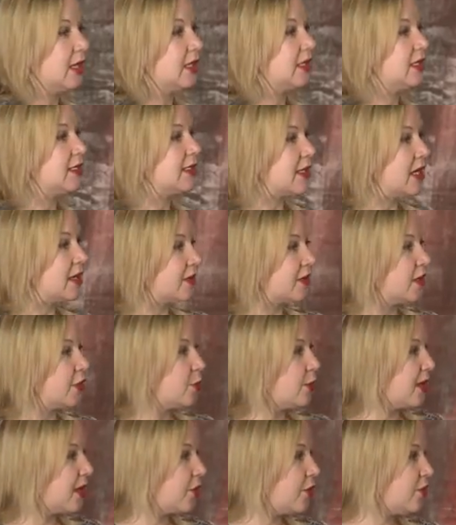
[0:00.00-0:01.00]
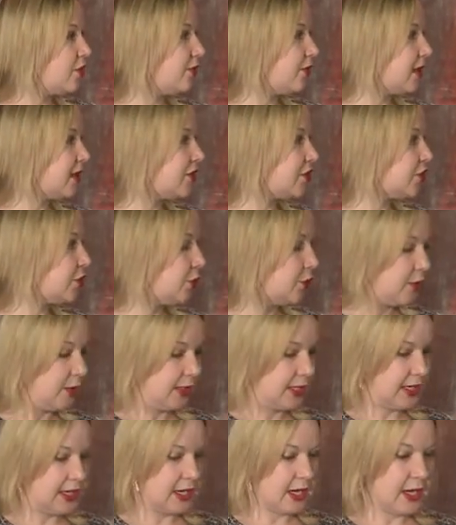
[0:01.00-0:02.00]
conduct their work over a school
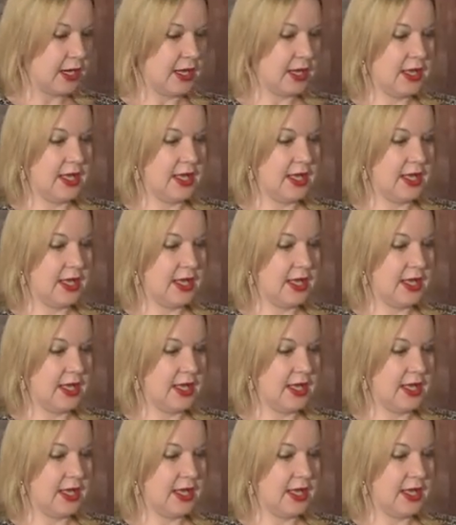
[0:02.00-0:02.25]
year,